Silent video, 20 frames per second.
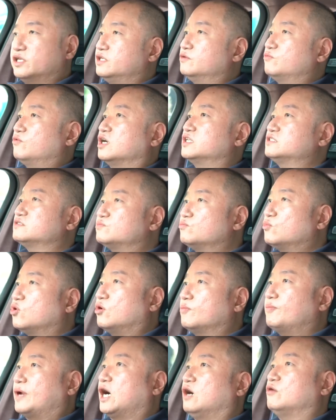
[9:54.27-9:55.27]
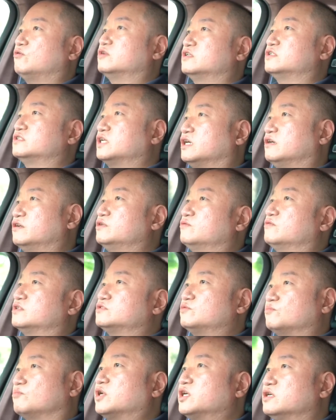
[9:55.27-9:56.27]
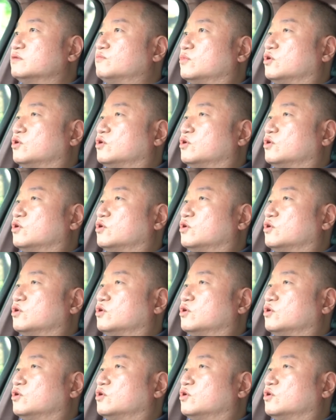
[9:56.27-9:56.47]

He wants more power now. He wants to burn